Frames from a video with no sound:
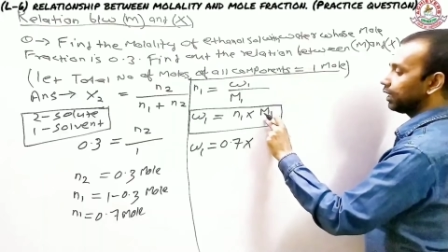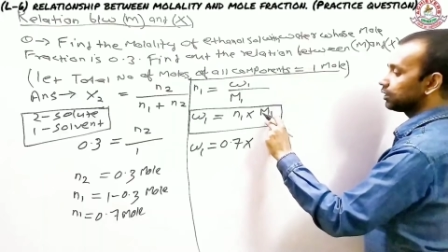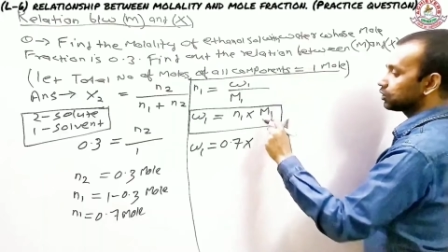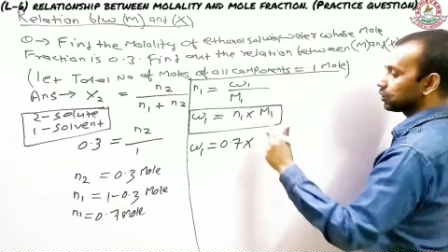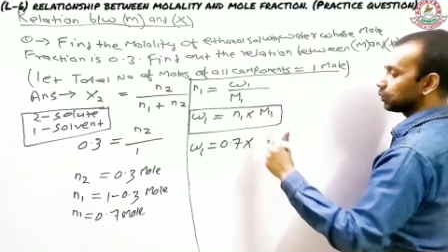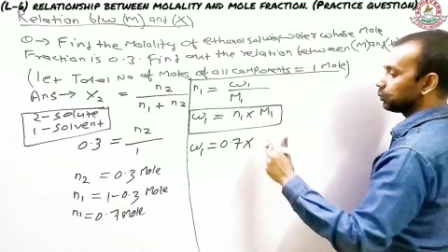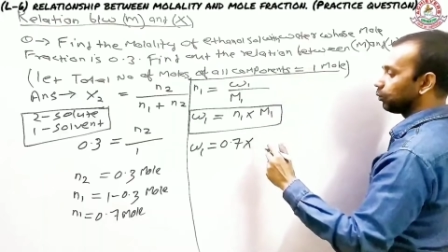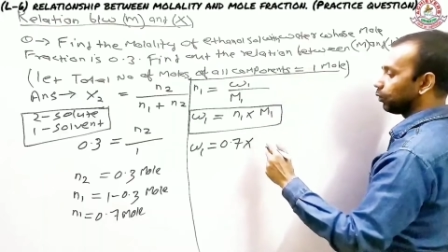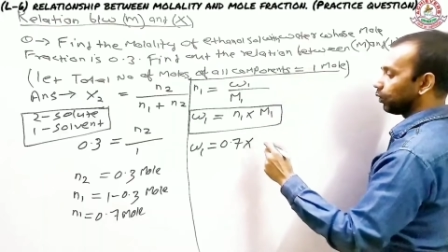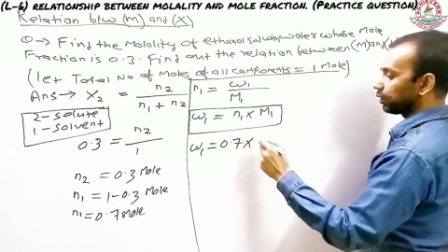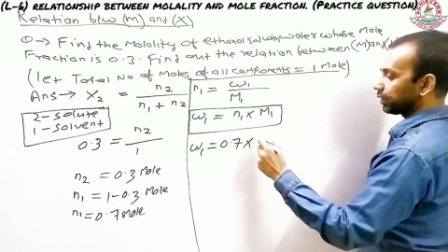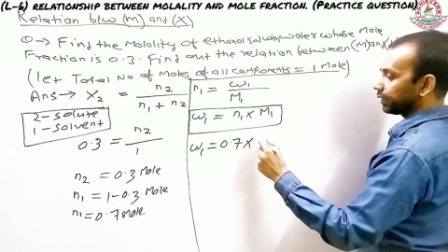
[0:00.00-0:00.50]

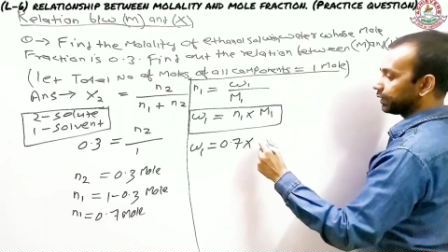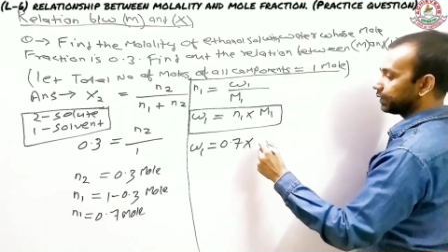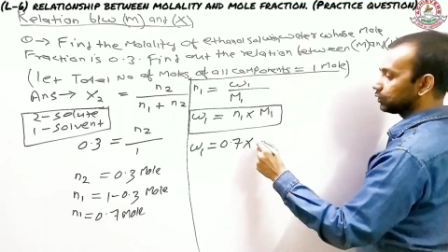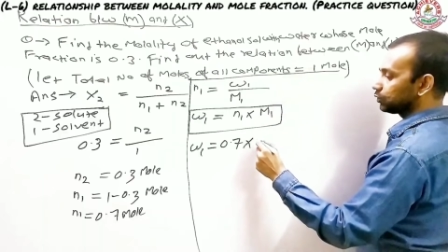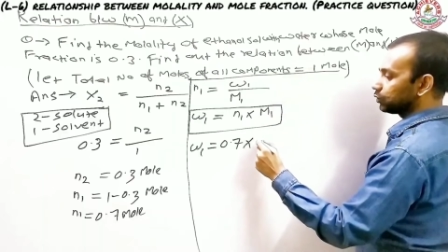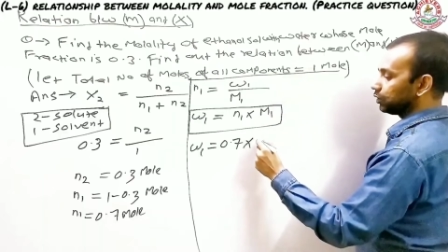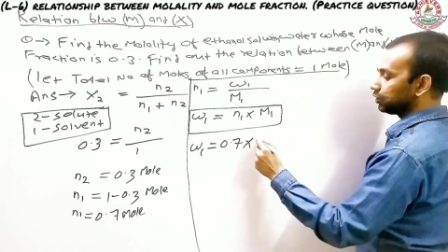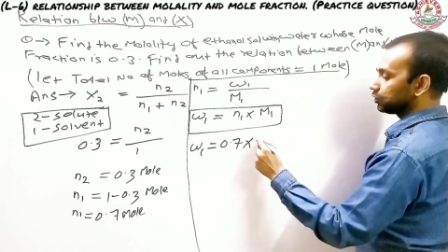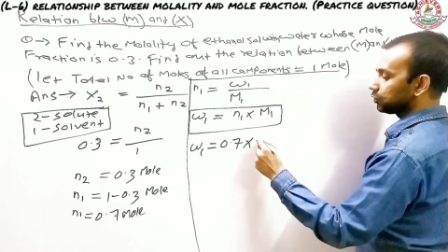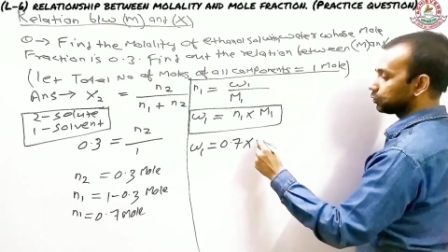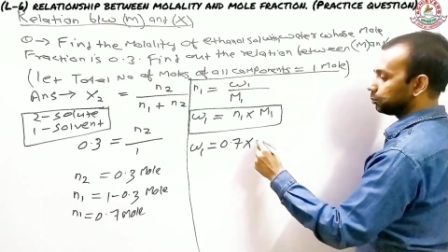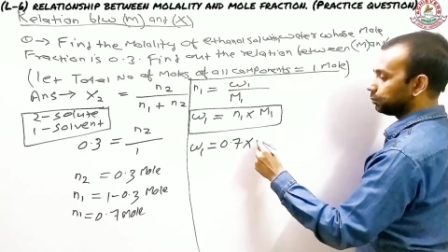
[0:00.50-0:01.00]
mass of water
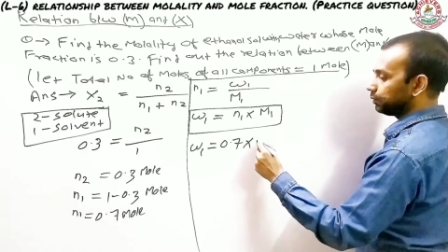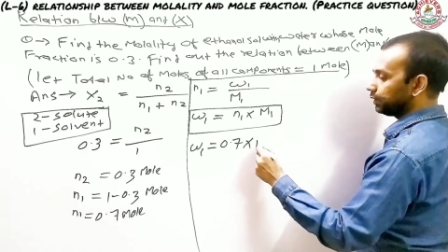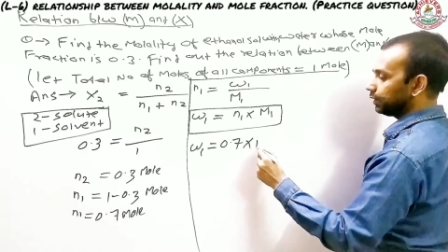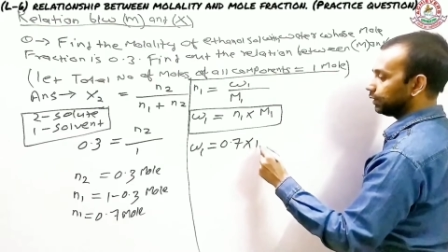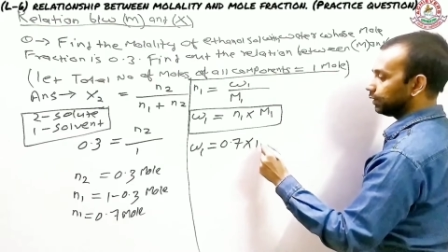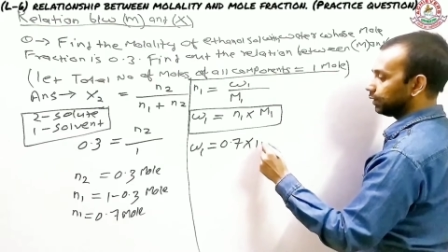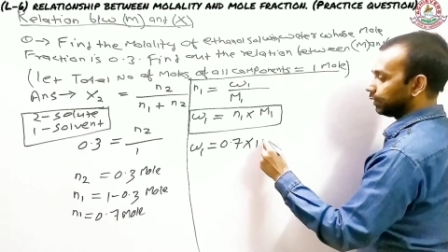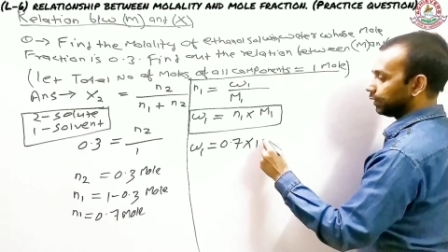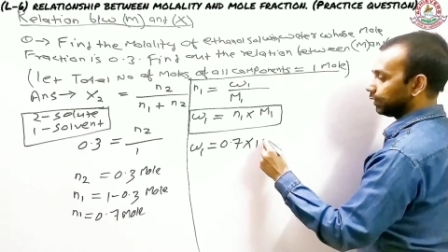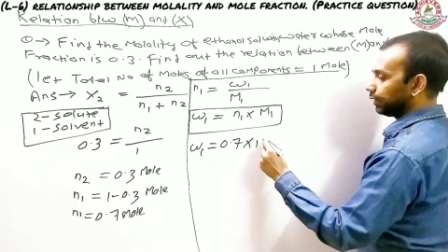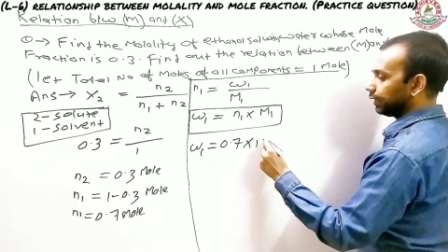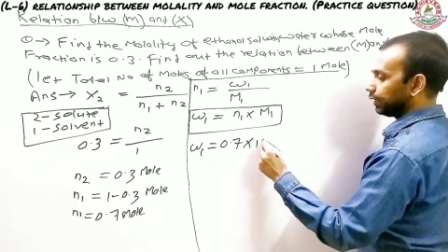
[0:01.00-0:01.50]
is going to
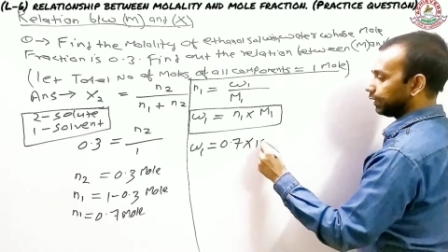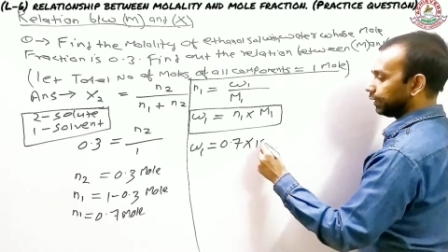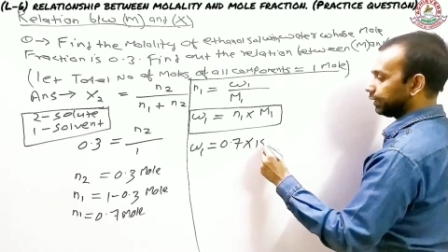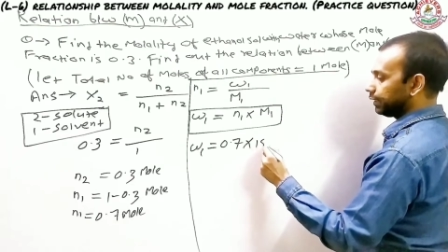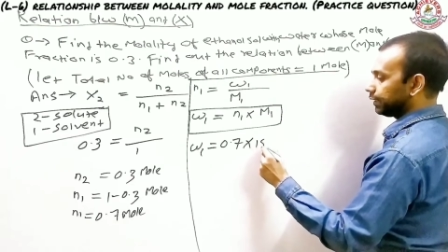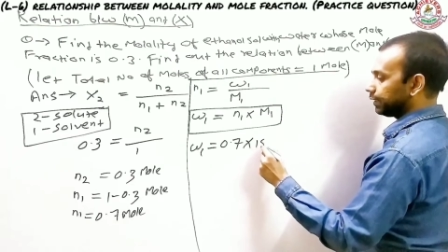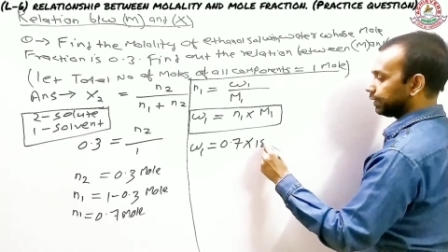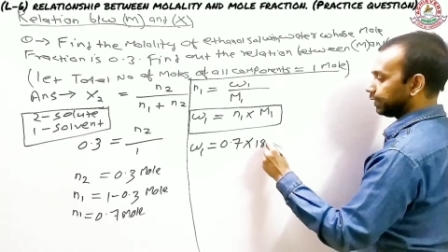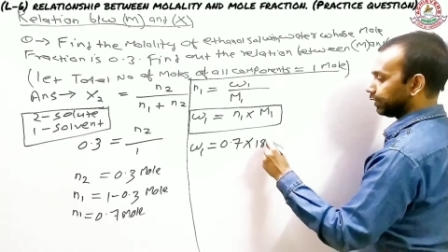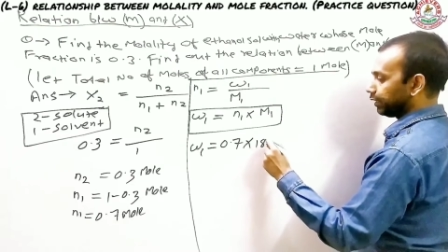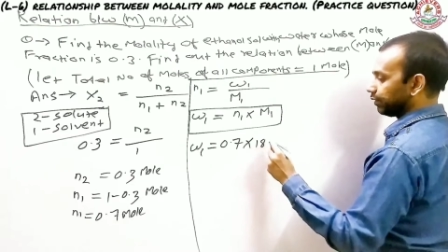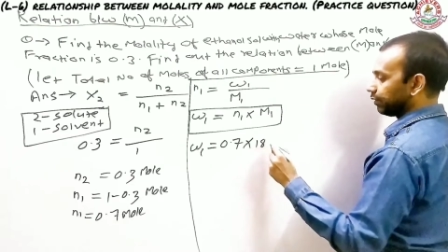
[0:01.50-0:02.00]
be
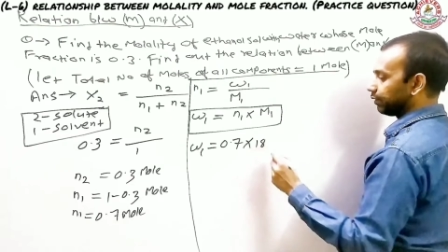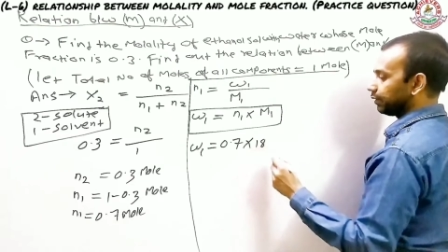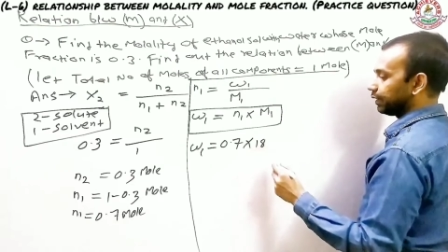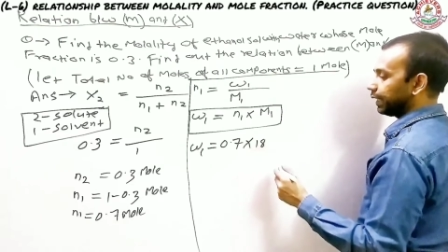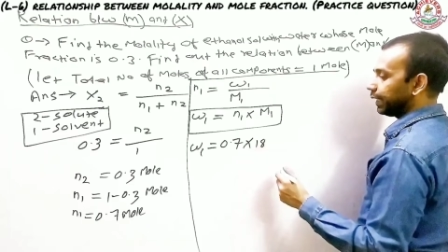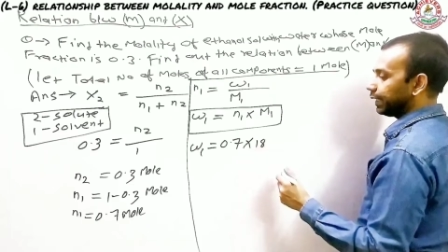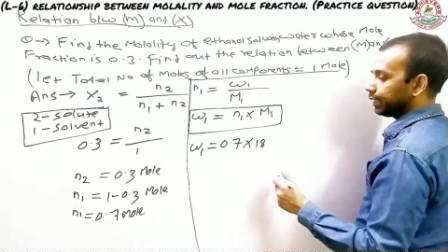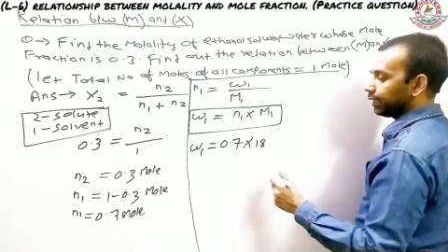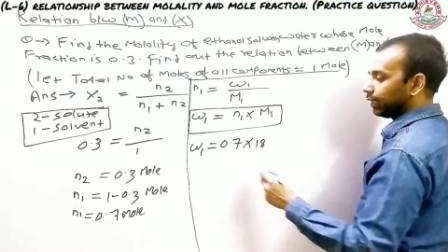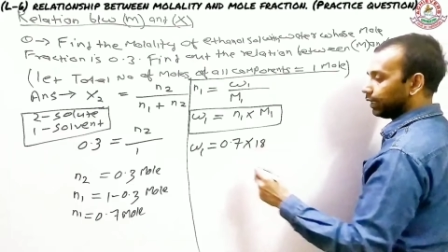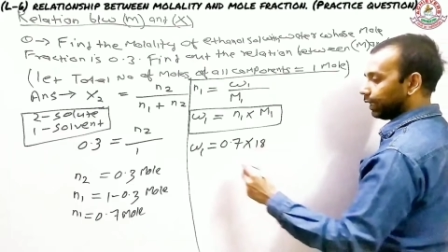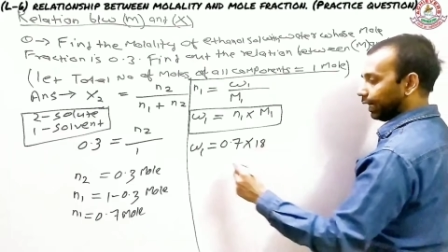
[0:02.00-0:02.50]
18,
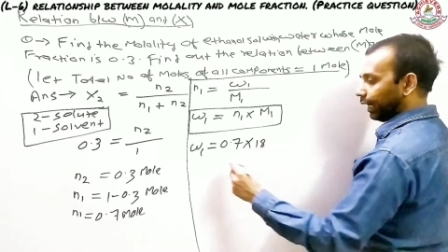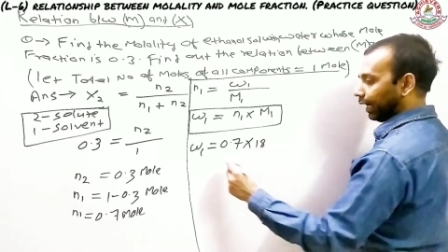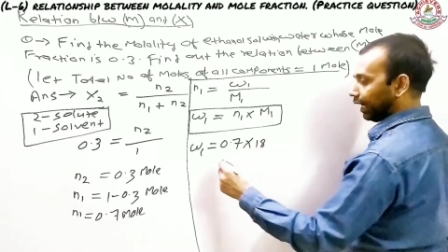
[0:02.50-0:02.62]
right?